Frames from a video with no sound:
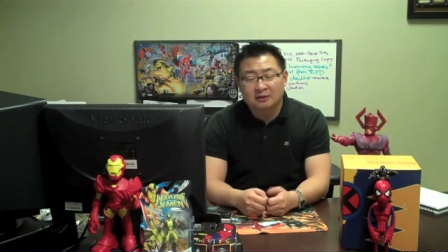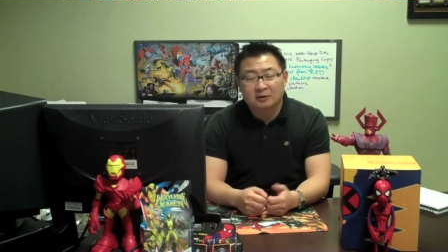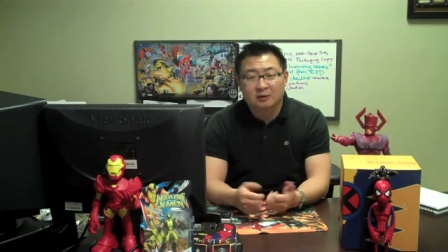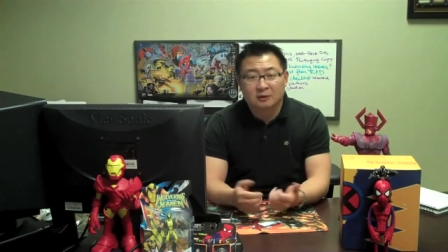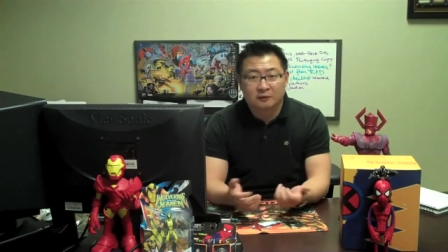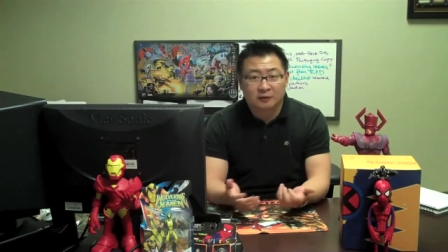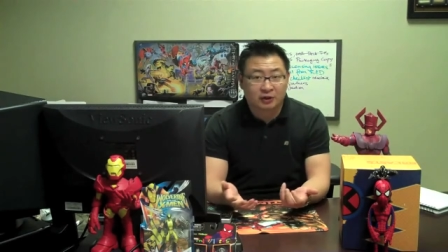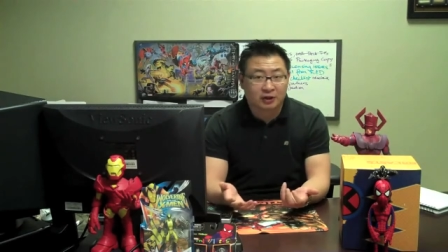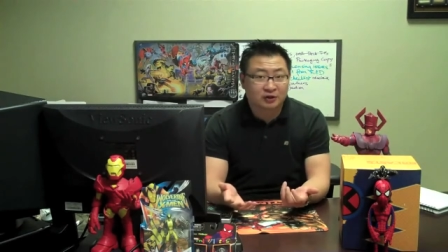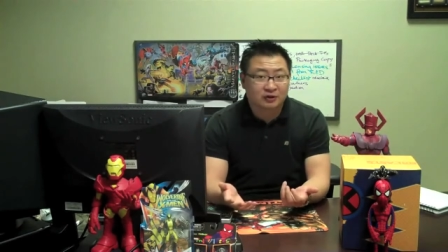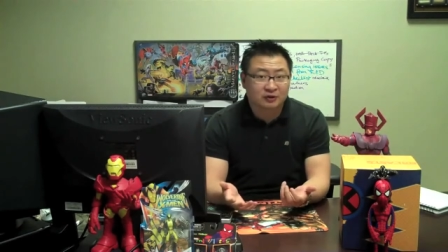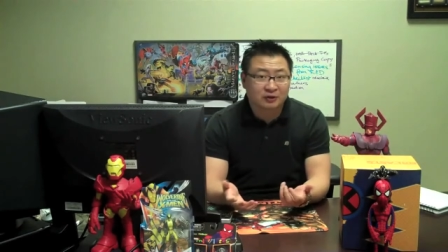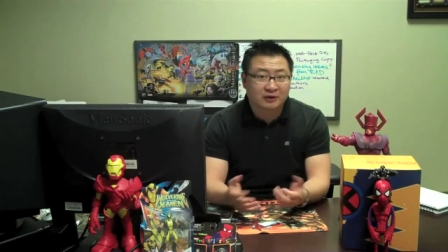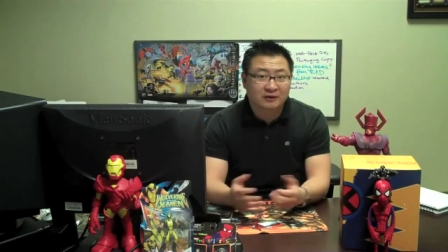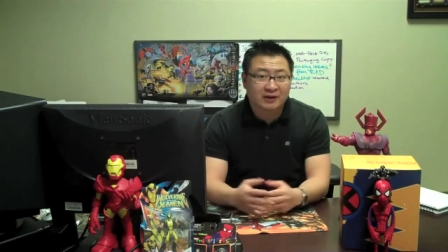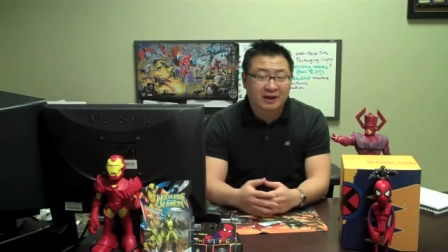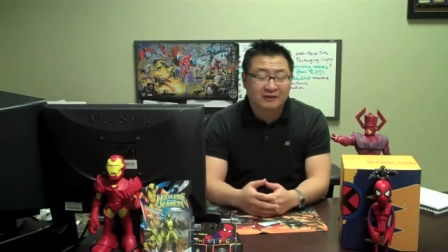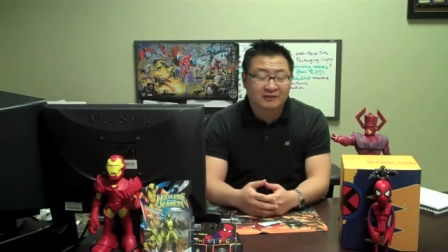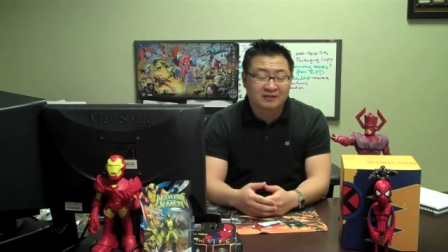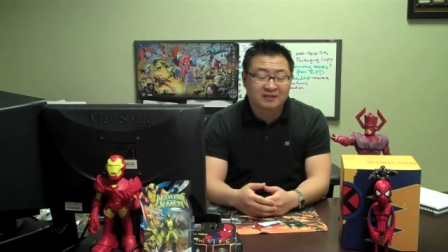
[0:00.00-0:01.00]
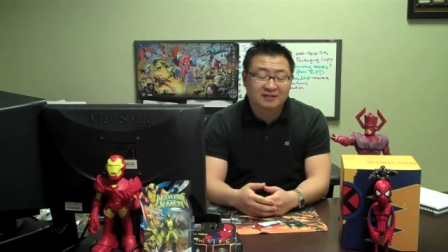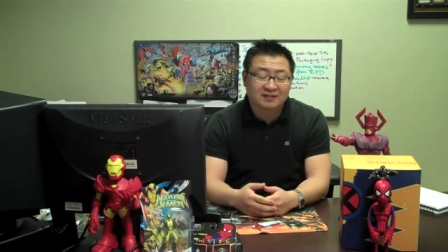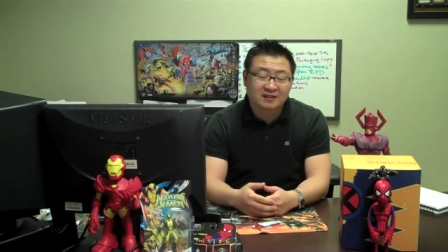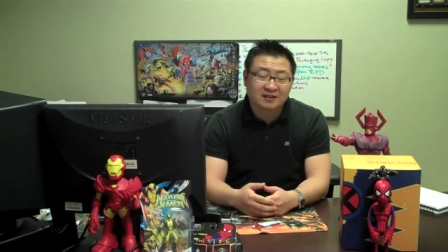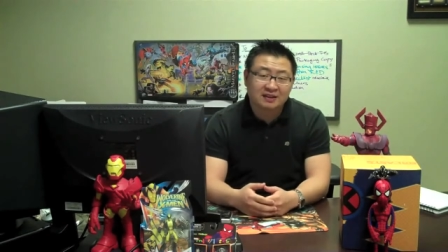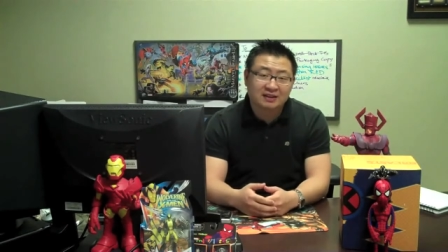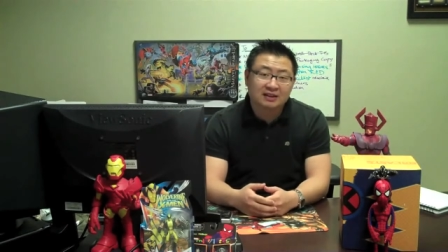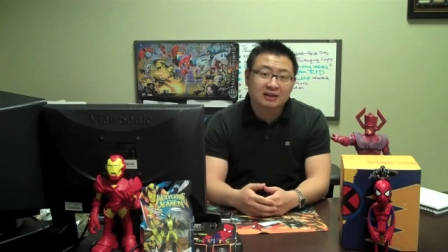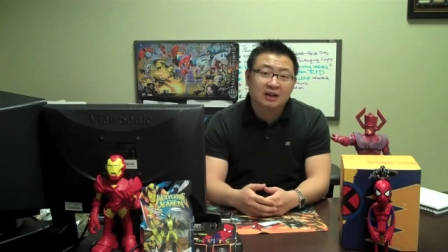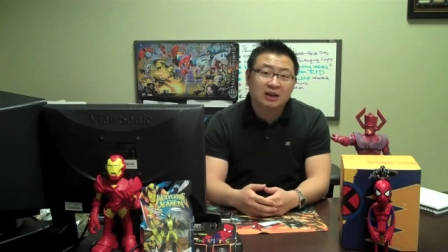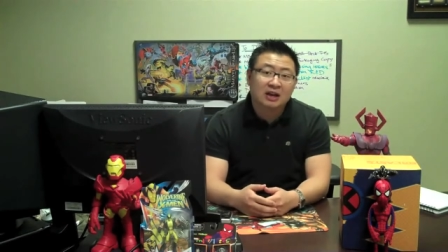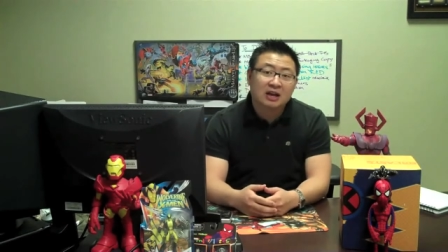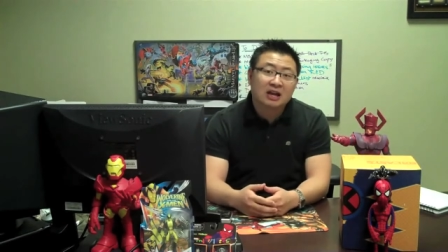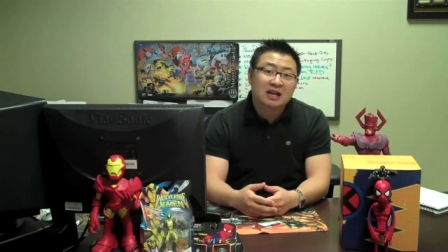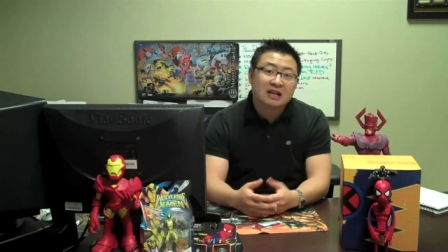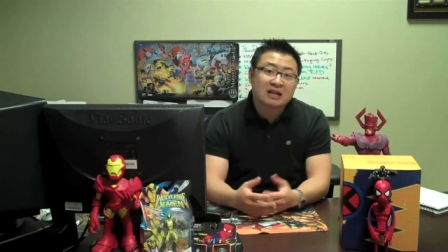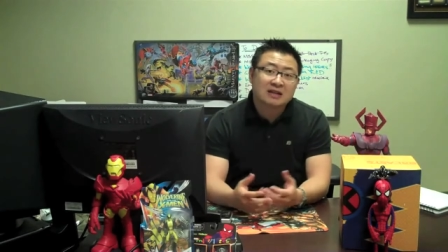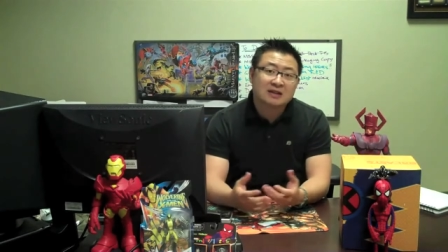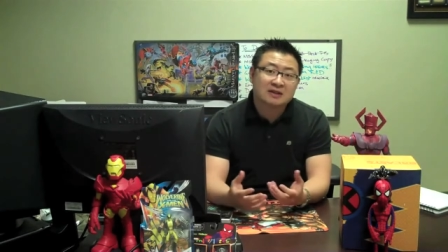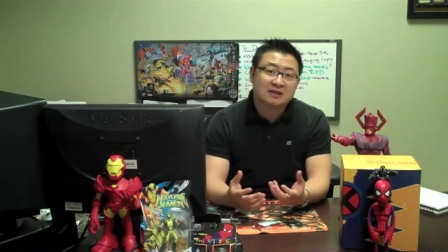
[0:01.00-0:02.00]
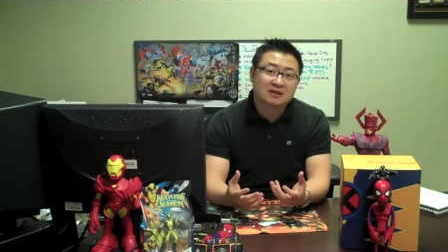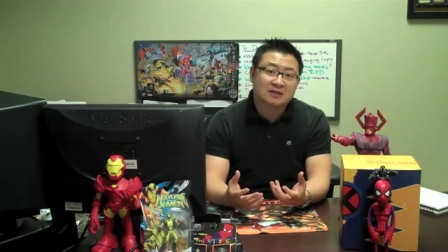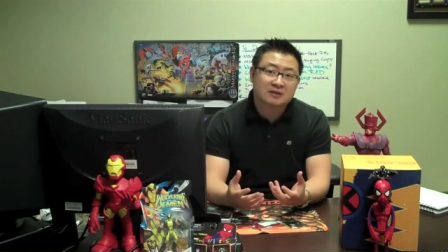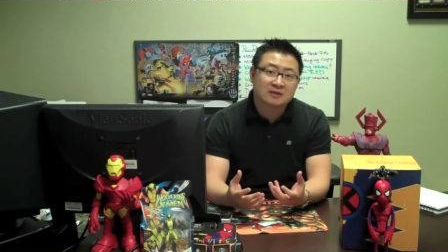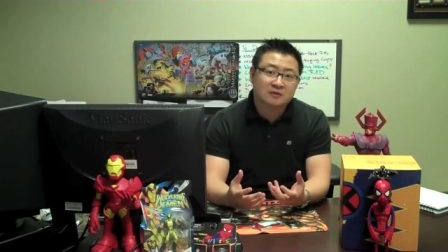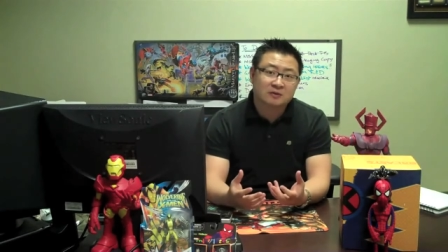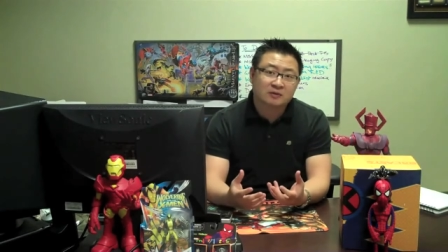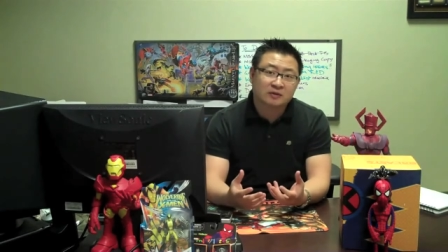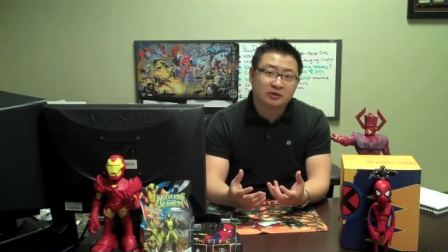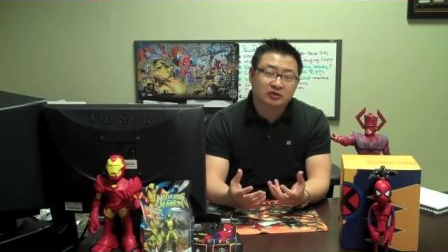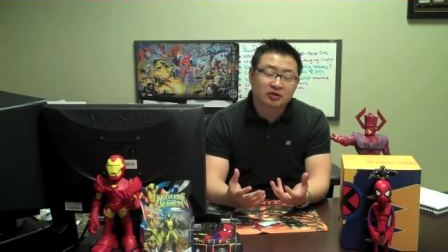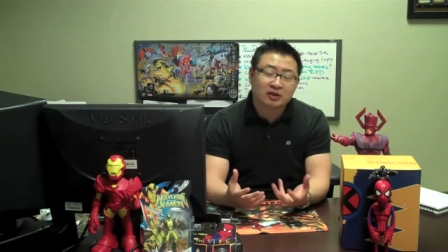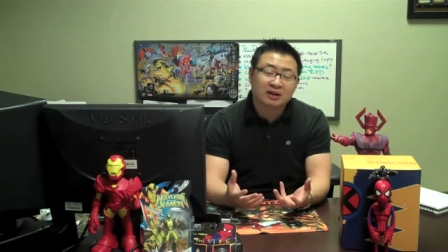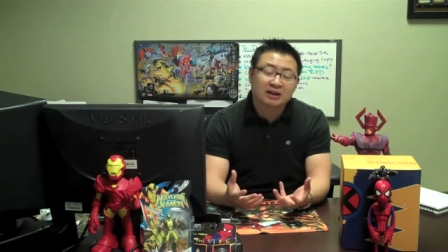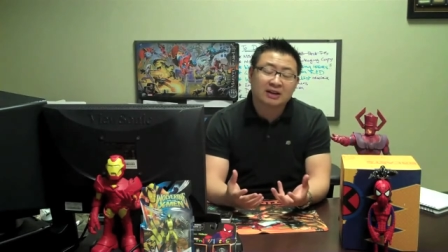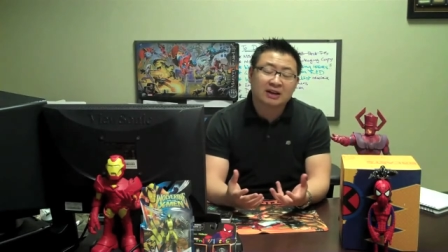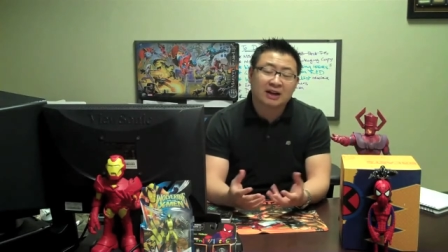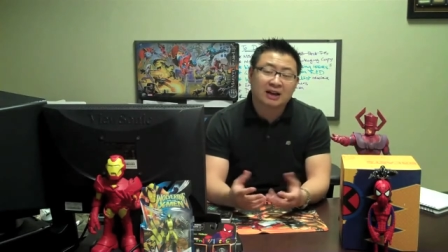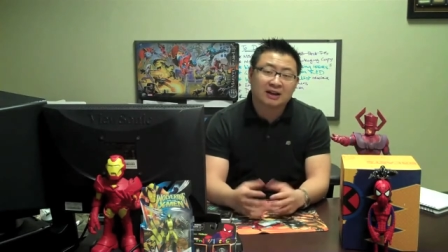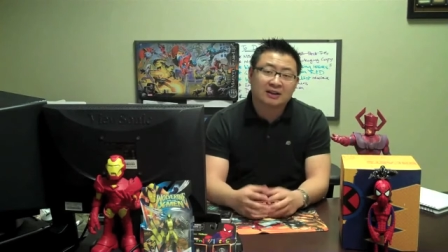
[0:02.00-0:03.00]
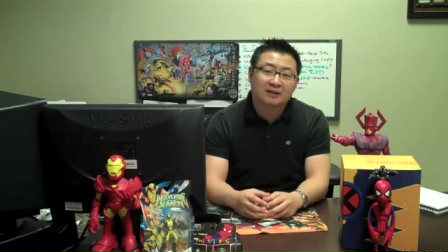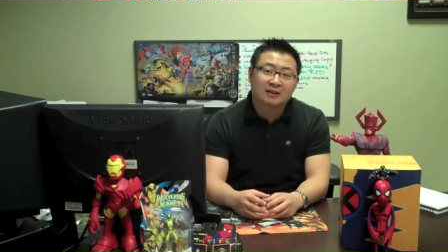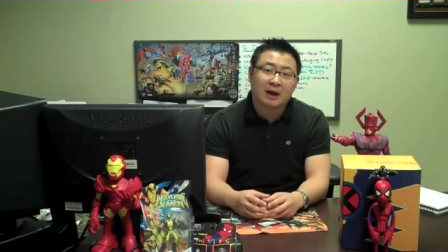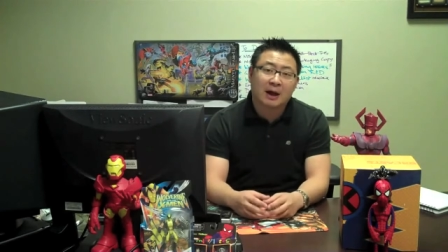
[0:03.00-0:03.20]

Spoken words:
For those of you who haven't seen, the trading cards